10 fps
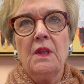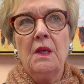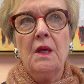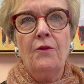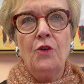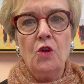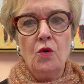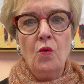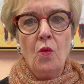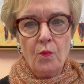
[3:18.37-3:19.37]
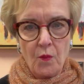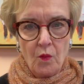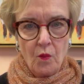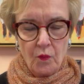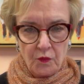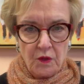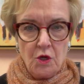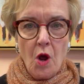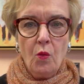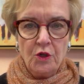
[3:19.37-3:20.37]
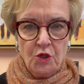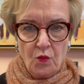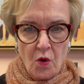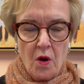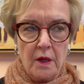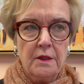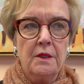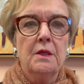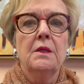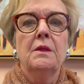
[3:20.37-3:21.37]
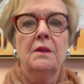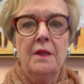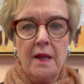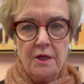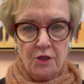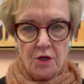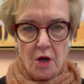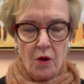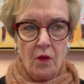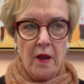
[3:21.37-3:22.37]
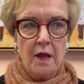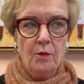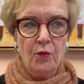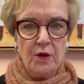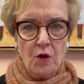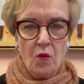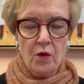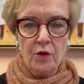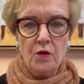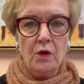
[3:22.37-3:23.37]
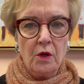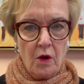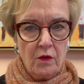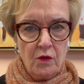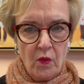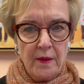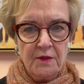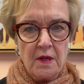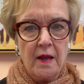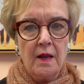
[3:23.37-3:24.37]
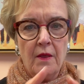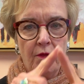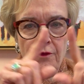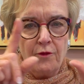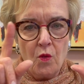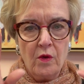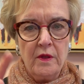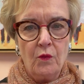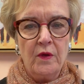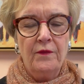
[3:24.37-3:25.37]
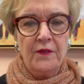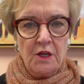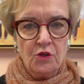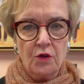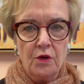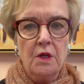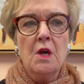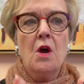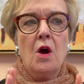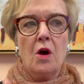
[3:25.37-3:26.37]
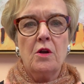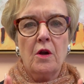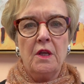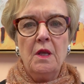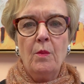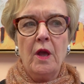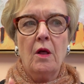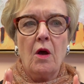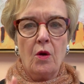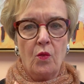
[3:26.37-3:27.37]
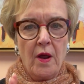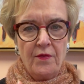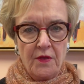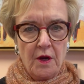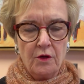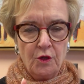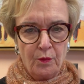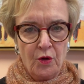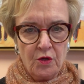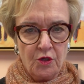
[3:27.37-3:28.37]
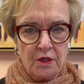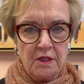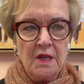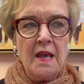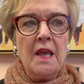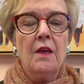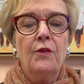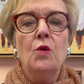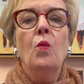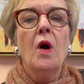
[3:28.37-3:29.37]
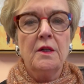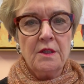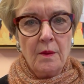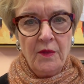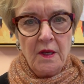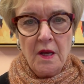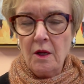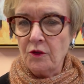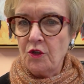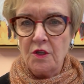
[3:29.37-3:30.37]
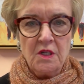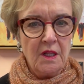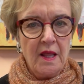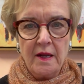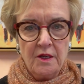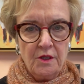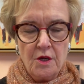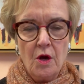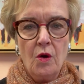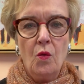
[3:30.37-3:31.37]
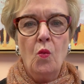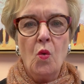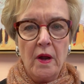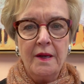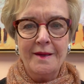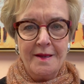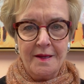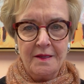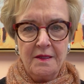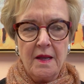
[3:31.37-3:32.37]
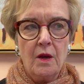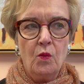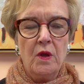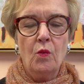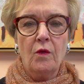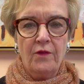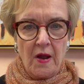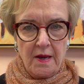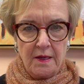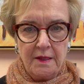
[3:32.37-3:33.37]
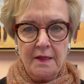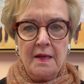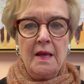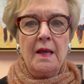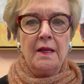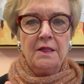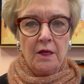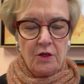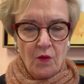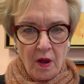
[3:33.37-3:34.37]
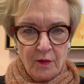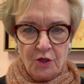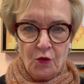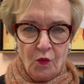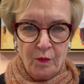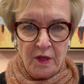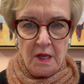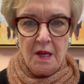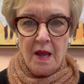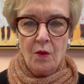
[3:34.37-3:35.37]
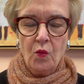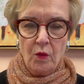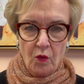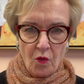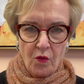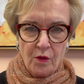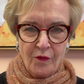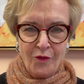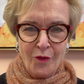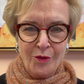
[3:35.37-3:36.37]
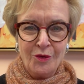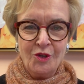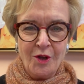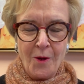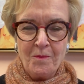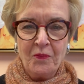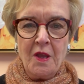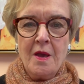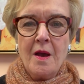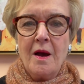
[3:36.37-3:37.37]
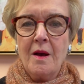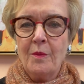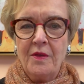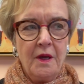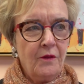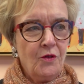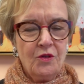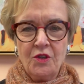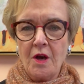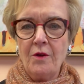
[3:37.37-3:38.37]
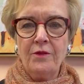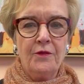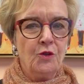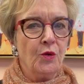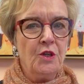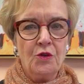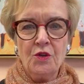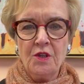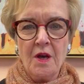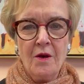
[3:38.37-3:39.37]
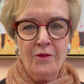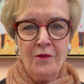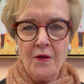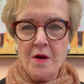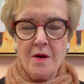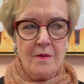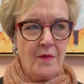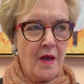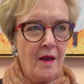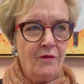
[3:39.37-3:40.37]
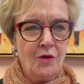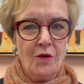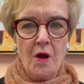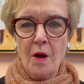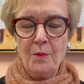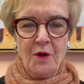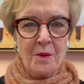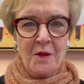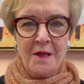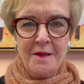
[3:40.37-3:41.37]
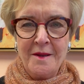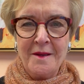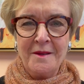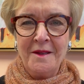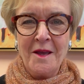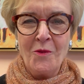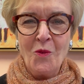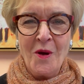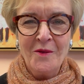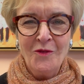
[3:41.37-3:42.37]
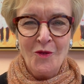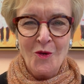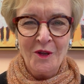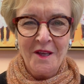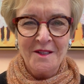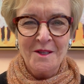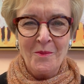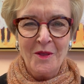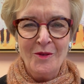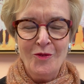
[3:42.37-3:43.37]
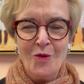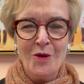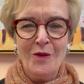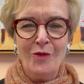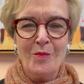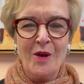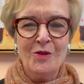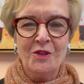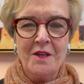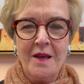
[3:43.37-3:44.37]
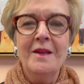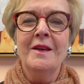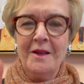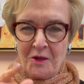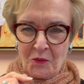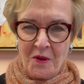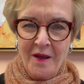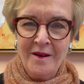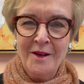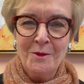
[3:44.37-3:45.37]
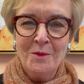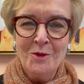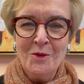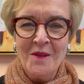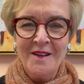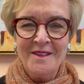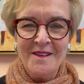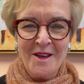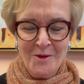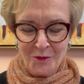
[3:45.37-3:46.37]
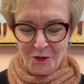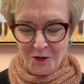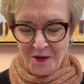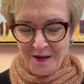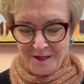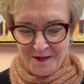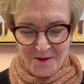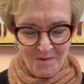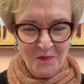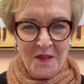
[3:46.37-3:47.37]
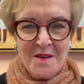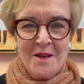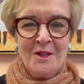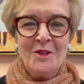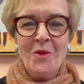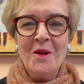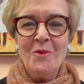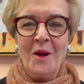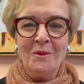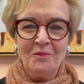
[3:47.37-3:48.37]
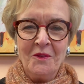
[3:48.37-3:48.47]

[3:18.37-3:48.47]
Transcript: if you know what you want, let us know and pre-order. You can go to the website, and the 4 that we featured on our email are right there to purchase. If you want something else, just let us know what it is, and we will find it and tell you how much it will be, and we will order it for you. So think of yourself, treat yourself, have your hub come in and get something for you for Mother's Day. We had a husband do that today. It was a good idea. So anyway,